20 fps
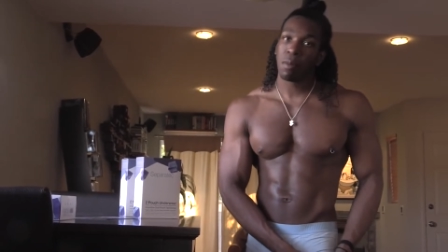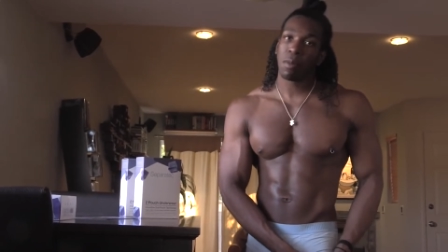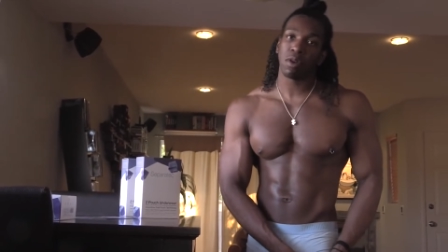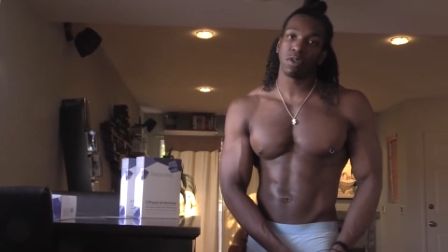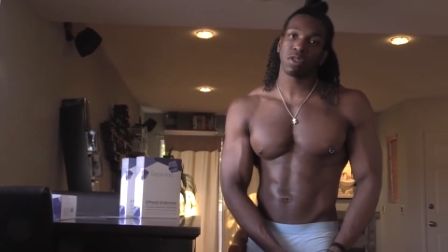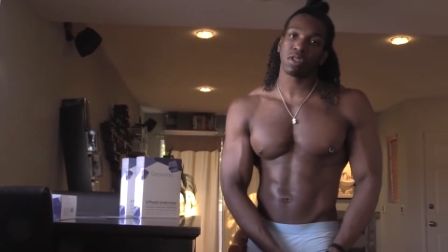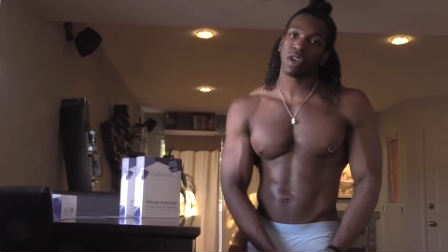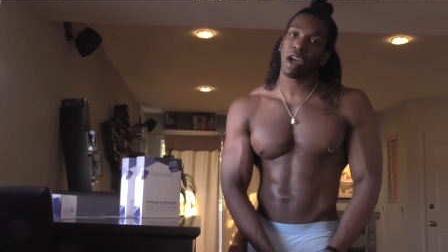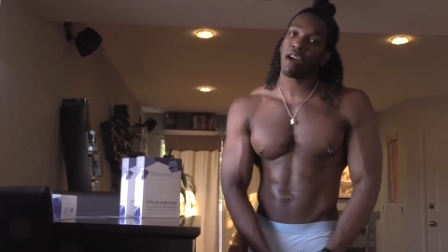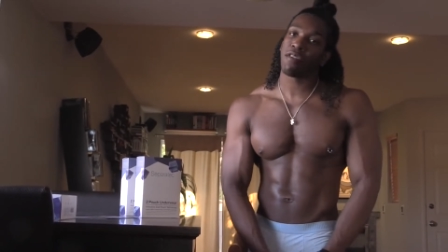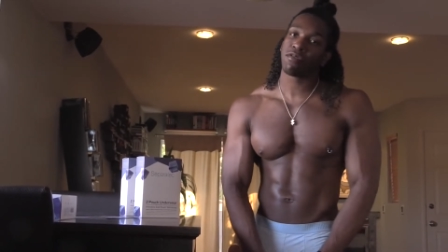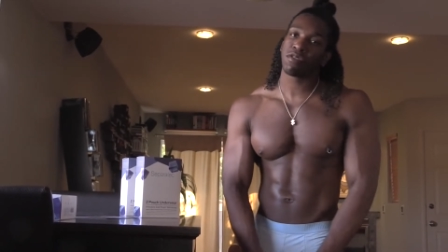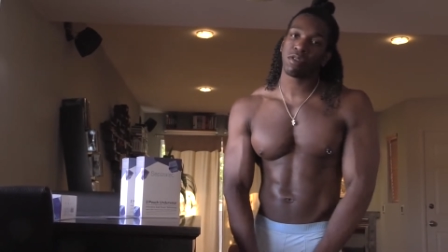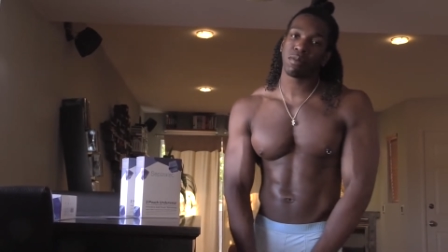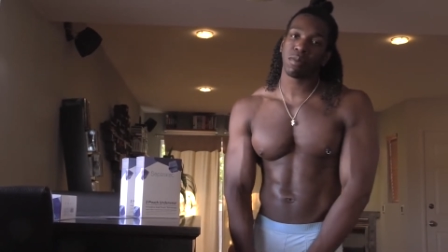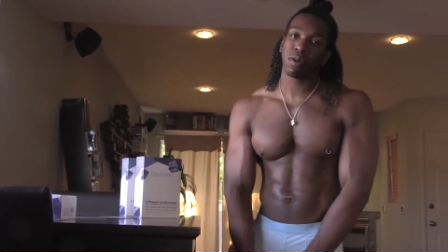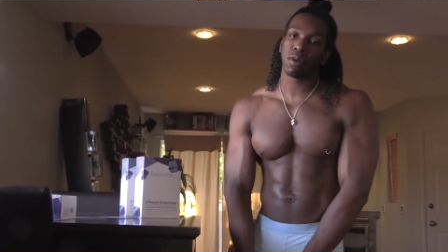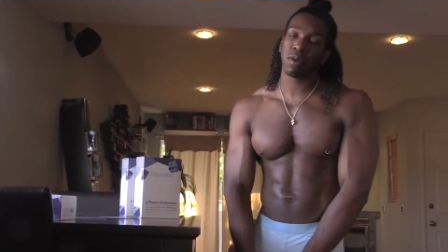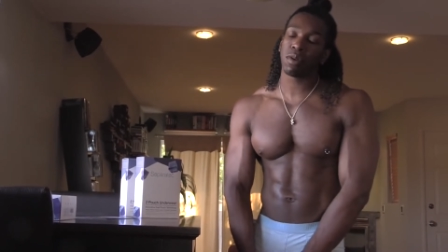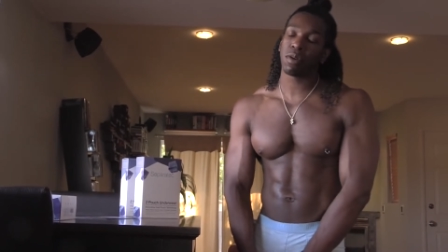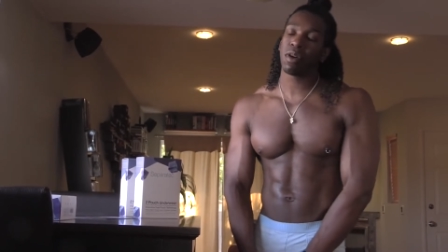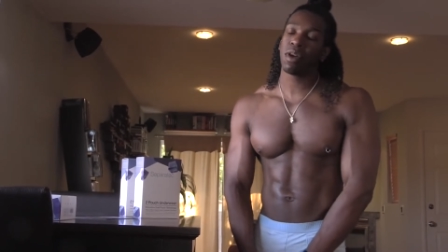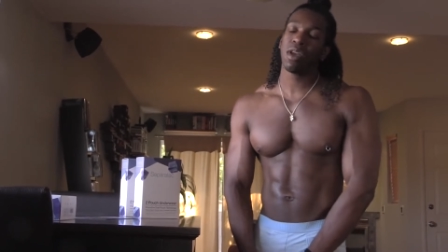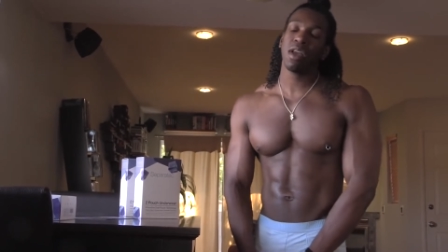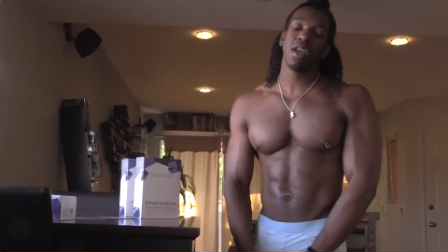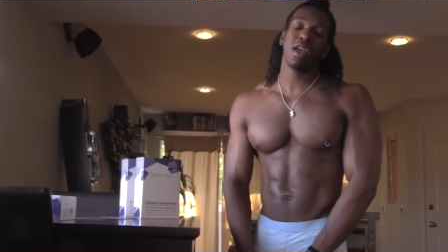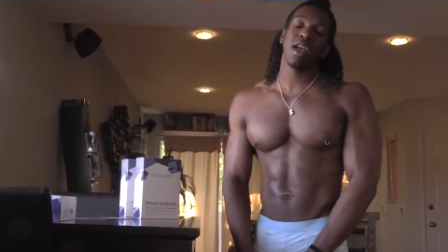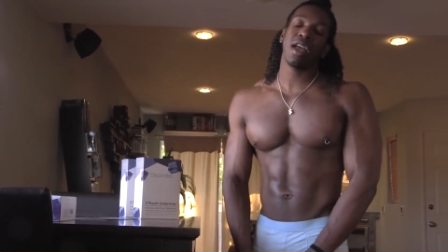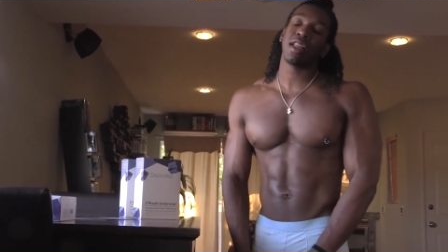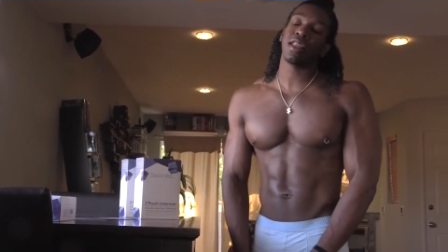most comfortable.
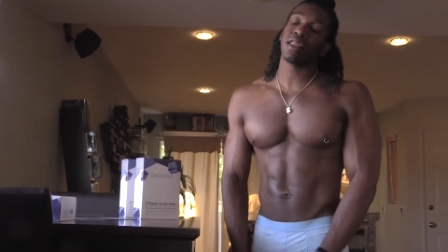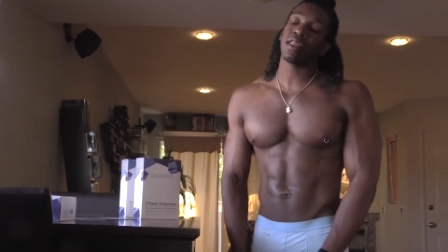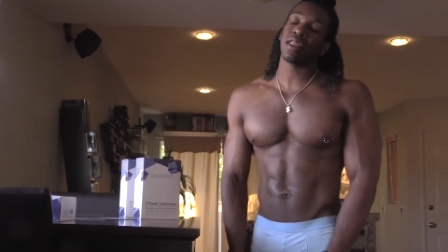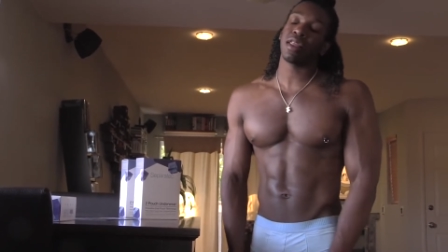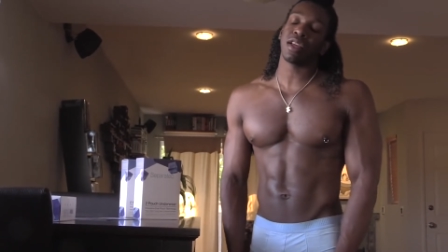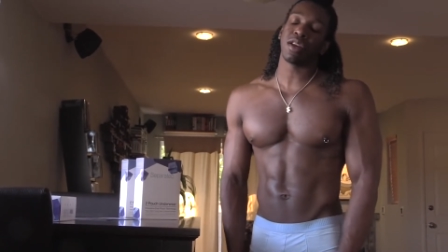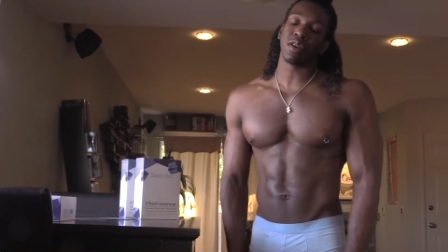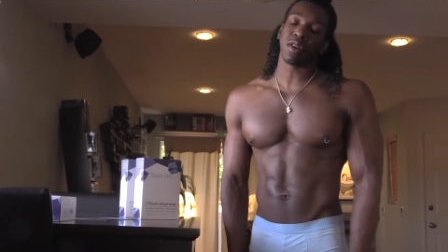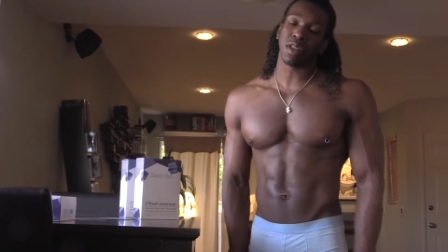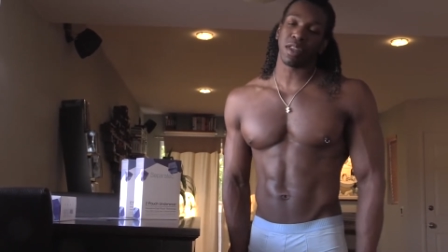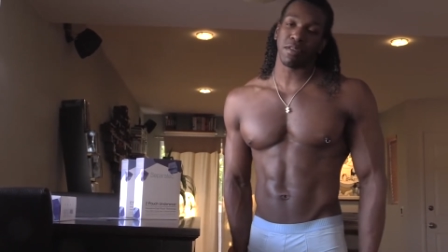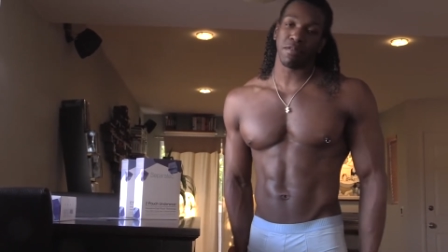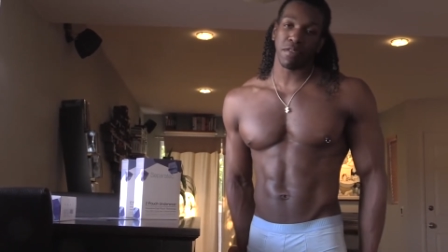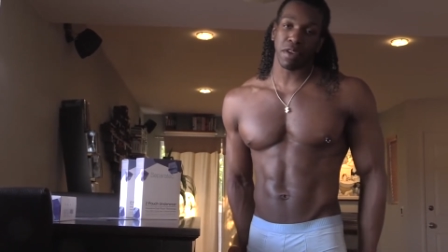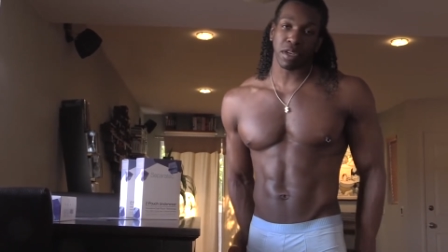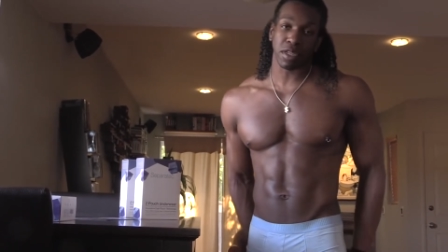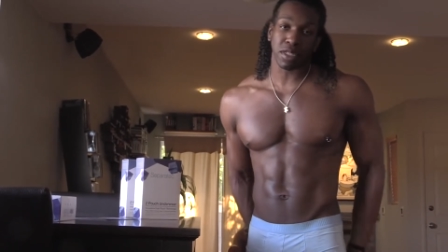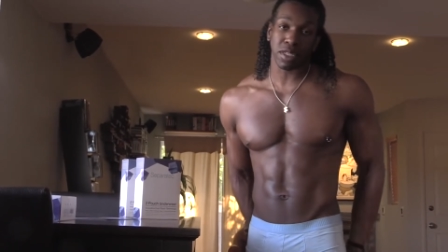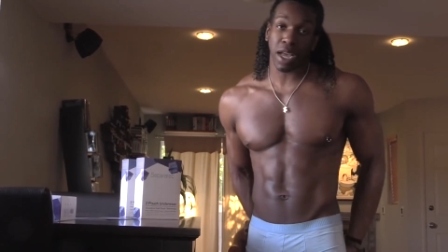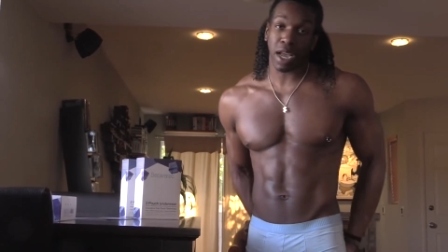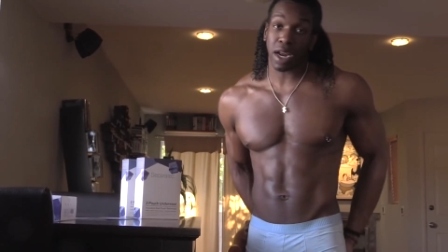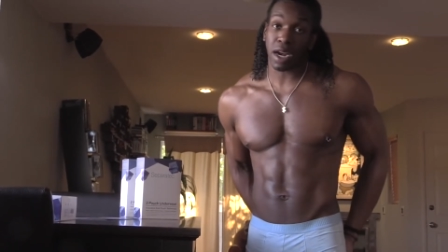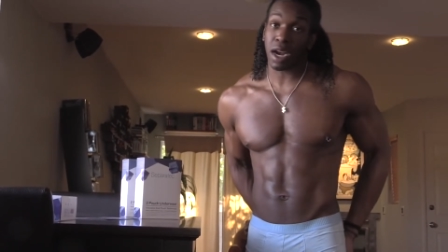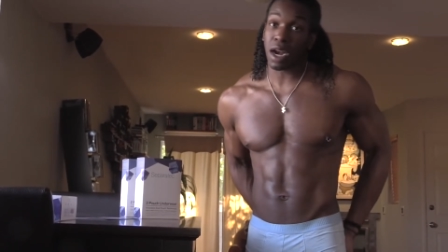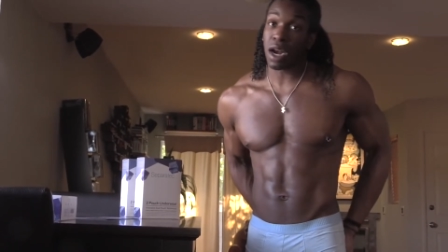It literally feels like